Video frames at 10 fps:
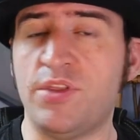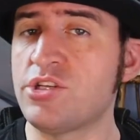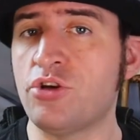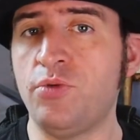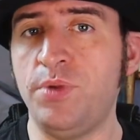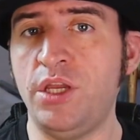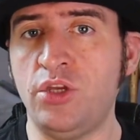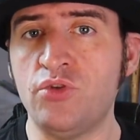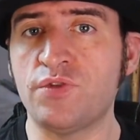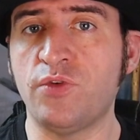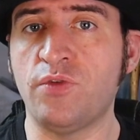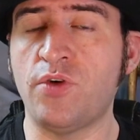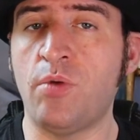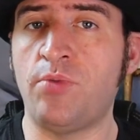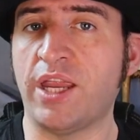This could be useful
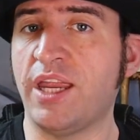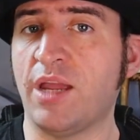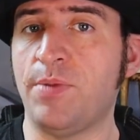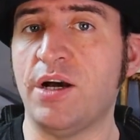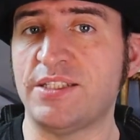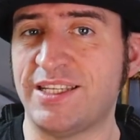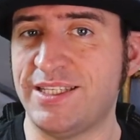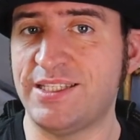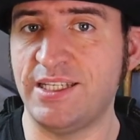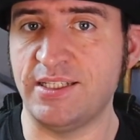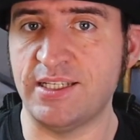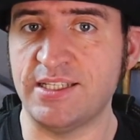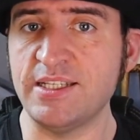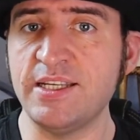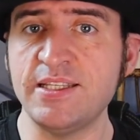for breaking apart existing
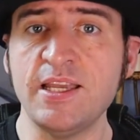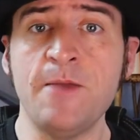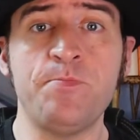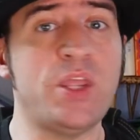designs.